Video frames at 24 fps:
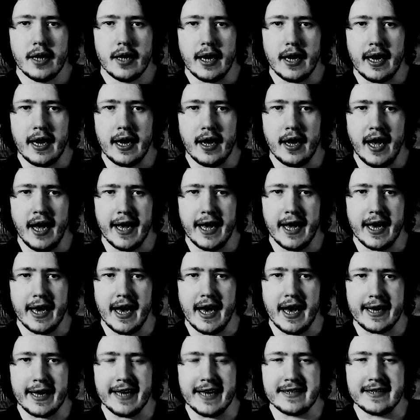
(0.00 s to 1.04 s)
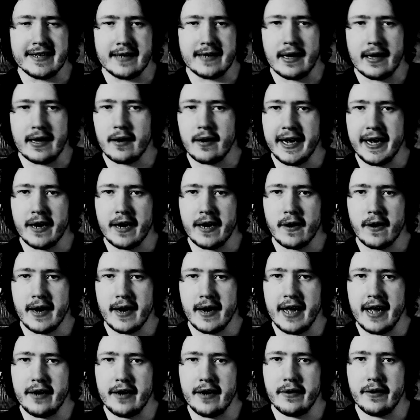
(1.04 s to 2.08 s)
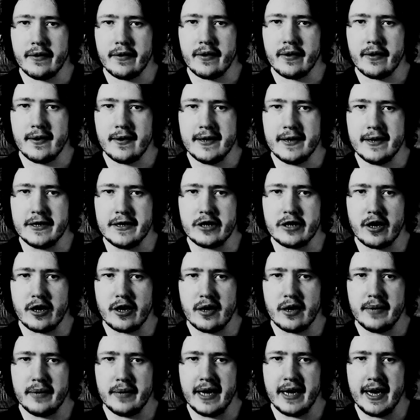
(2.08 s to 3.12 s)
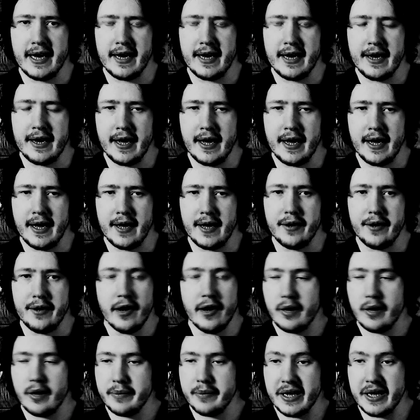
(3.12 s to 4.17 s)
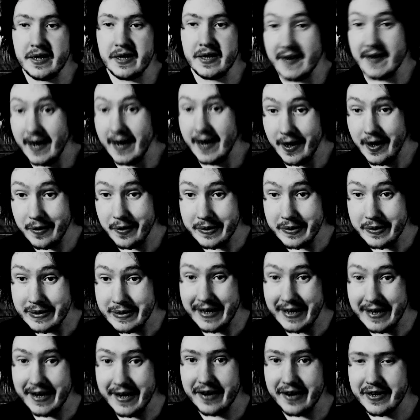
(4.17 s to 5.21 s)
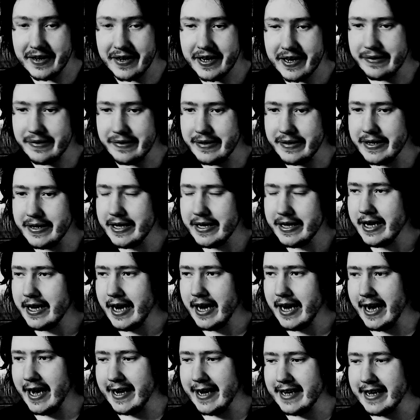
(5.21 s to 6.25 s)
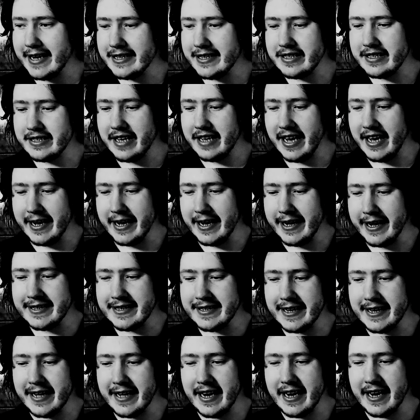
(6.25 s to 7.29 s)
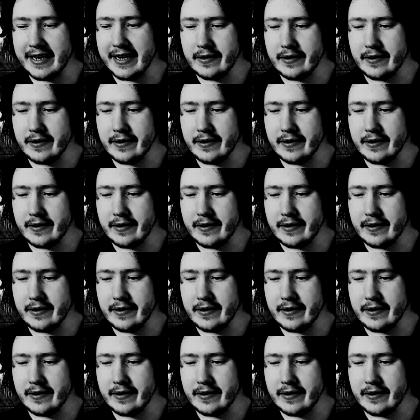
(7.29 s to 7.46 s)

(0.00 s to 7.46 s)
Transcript: I guess Larry here hadn't learned the term that no means no, I guess he kind of